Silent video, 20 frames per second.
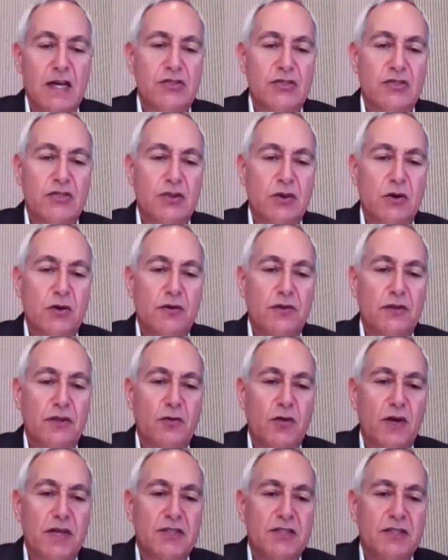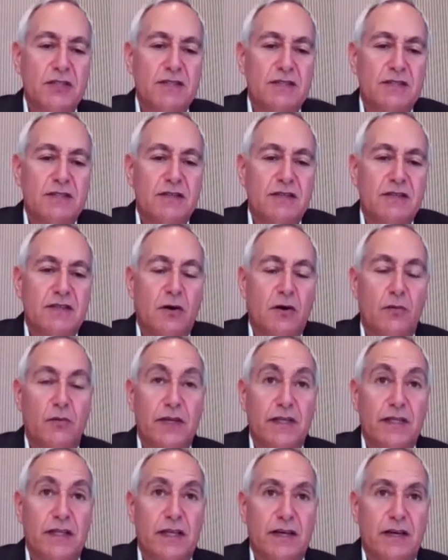So the questions,
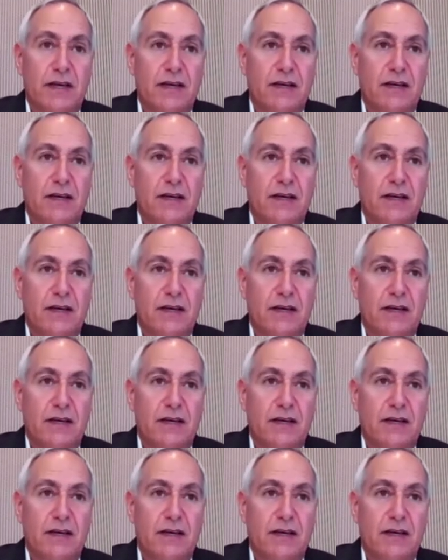really,